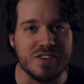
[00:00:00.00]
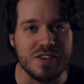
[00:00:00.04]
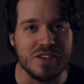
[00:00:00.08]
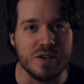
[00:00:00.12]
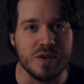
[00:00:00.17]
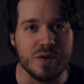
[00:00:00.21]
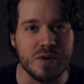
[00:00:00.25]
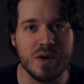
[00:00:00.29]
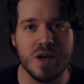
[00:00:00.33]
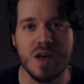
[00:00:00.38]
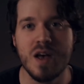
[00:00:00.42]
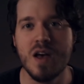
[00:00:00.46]

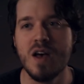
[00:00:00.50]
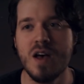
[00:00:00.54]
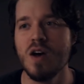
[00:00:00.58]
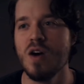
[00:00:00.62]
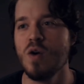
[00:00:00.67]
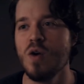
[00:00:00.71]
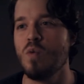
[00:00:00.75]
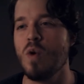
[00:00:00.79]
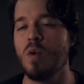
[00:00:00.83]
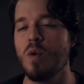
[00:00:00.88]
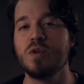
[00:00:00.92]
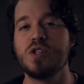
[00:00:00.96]
you?
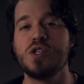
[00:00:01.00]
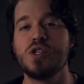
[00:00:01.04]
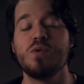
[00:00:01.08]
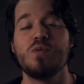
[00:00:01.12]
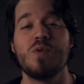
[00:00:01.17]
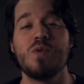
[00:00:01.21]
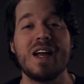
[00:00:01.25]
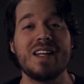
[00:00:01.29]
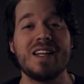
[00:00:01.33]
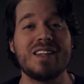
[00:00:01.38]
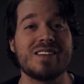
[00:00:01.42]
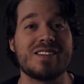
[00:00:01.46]
What would you
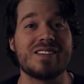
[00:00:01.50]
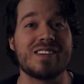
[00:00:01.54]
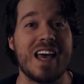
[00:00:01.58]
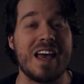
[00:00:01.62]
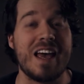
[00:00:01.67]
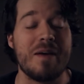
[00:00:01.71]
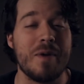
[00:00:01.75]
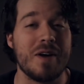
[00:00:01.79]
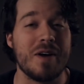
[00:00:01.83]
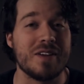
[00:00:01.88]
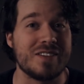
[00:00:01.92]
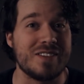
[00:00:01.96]
rate this
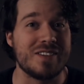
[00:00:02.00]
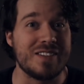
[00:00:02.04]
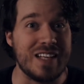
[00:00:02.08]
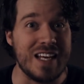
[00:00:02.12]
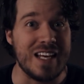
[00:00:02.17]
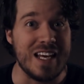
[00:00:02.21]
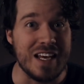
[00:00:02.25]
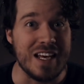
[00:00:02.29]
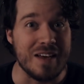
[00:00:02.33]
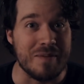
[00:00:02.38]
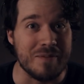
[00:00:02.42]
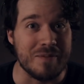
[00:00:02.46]
game on
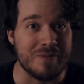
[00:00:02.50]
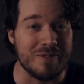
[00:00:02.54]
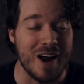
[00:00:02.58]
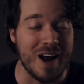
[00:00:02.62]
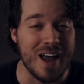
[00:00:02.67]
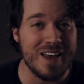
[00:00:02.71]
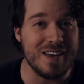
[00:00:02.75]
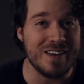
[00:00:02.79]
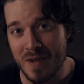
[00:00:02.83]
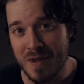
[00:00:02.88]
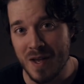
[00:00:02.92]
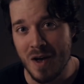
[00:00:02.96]
Steam,
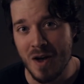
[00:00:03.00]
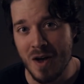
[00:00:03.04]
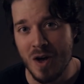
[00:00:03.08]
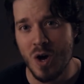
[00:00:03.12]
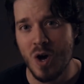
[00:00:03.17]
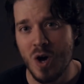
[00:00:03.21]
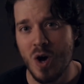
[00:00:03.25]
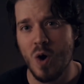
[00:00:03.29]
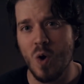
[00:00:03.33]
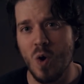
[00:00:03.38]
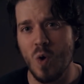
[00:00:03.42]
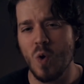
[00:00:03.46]
right?
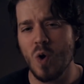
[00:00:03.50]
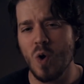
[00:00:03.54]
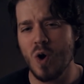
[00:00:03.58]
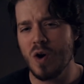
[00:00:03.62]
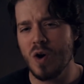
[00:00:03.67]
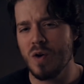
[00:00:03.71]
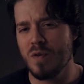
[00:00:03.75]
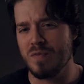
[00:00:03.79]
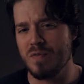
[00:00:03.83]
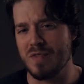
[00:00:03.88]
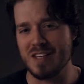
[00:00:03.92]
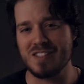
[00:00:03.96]

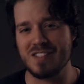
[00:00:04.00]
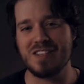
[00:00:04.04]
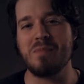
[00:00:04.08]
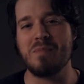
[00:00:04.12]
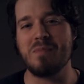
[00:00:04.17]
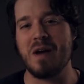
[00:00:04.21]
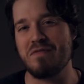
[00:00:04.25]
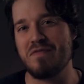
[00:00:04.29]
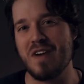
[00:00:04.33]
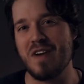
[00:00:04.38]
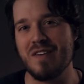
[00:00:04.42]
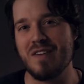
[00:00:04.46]
Or this is
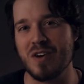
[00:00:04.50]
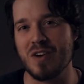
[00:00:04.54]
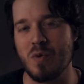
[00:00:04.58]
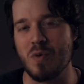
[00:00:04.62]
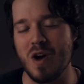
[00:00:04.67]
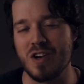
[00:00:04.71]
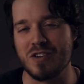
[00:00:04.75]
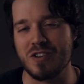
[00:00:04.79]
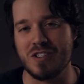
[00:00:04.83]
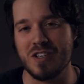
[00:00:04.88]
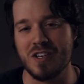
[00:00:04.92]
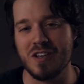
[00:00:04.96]
my favorite
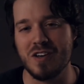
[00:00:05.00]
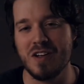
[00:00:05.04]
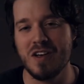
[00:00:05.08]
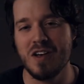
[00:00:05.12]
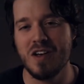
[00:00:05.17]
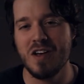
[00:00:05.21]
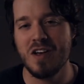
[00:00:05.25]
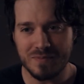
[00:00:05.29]
question.